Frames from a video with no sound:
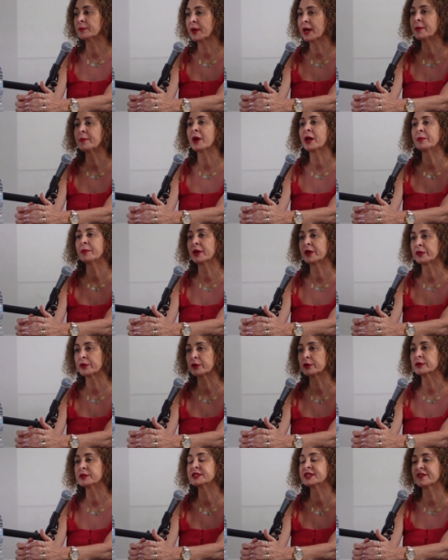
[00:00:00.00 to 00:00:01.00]
by my
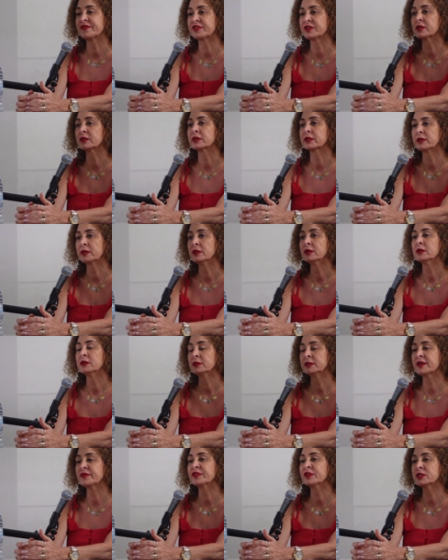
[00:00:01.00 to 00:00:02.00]
mother definitely
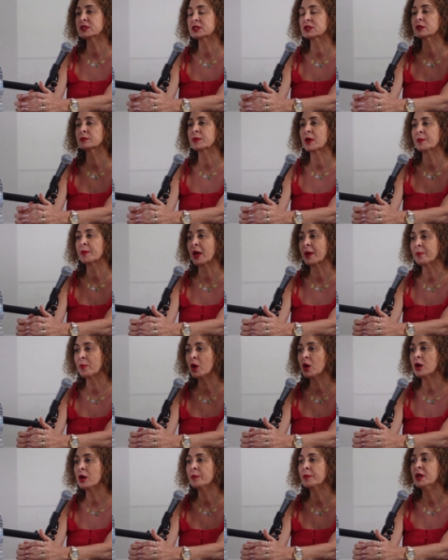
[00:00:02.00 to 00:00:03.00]
definitely instilled by my
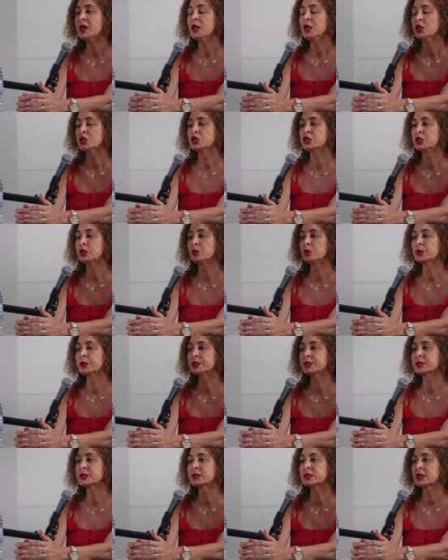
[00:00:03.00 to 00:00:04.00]
mom. She
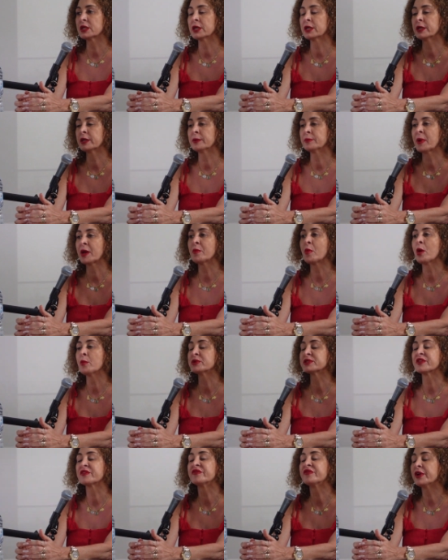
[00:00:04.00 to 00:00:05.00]
was, uh, my mom
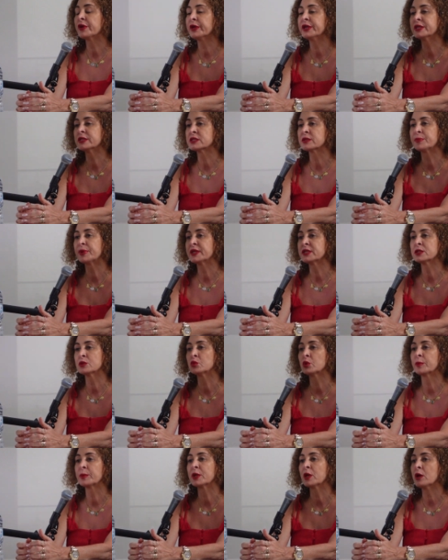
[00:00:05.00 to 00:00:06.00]
was a very independent
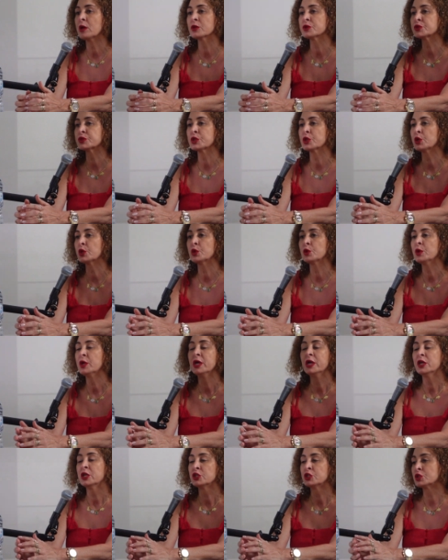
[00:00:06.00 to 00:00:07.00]
woman also.
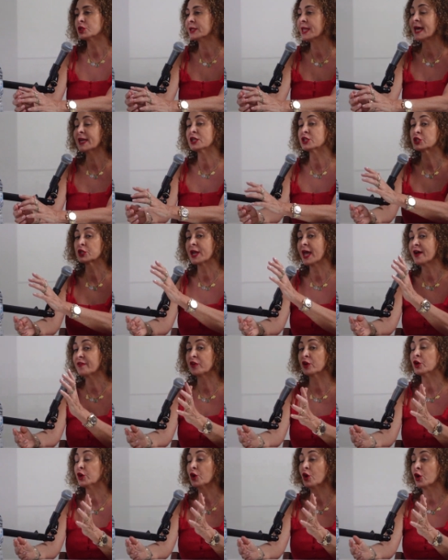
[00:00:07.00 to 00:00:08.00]
She, Lana should have
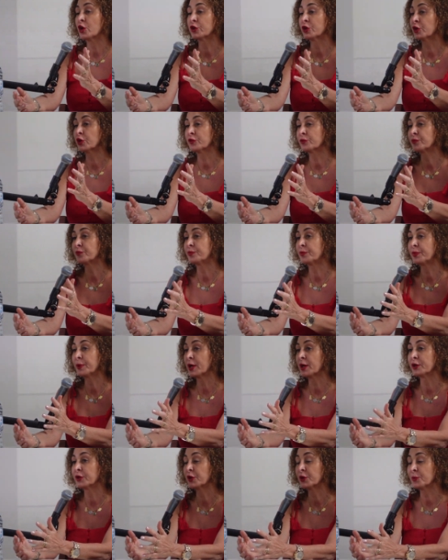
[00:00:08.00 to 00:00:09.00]
her on her
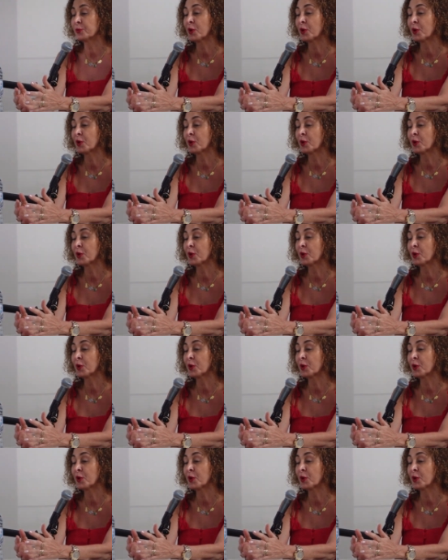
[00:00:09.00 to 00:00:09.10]
on her